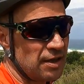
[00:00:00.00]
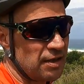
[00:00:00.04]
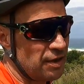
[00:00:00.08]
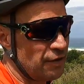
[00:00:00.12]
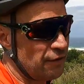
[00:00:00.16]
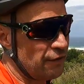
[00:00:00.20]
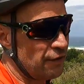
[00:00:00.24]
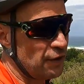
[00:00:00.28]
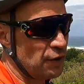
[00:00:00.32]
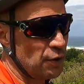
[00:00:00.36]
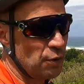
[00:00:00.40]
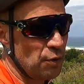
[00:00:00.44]

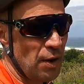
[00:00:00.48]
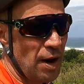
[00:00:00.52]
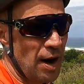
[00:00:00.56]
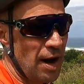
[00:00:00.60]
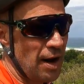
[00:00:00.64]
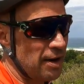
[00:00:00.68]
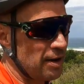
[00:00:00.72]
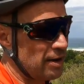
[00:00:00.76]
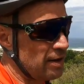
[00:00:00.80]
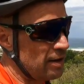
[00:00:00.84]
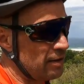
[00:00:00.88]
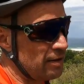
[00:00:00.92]
and if you
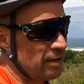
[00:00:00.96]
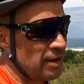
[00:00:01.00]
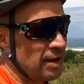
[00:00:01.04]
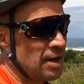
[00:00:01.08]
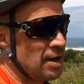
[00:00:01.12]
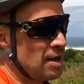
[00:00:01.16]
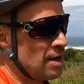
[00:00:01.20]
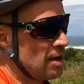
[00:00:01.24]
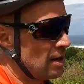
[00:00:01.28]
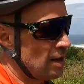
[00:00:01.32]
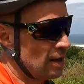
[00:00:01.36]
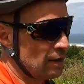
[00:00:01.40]
are in
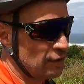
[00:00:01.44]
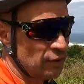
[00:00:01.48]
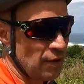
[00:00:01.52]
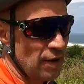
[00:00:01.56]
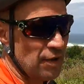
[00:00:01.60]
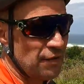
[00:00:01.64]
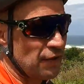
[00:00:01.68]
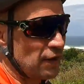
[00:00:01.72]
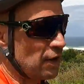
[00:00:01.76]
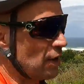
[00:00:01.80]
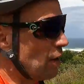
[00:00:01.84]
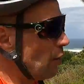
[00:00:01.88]
12